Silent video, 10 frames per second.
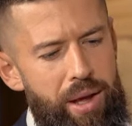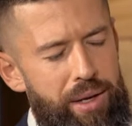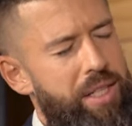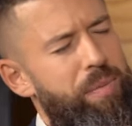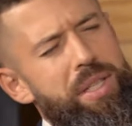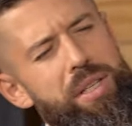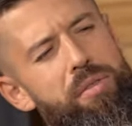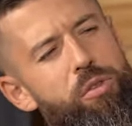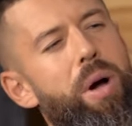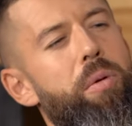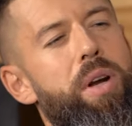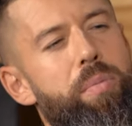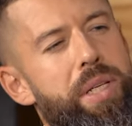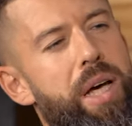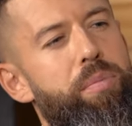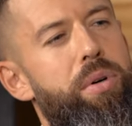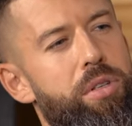and asked myself, do I want to be that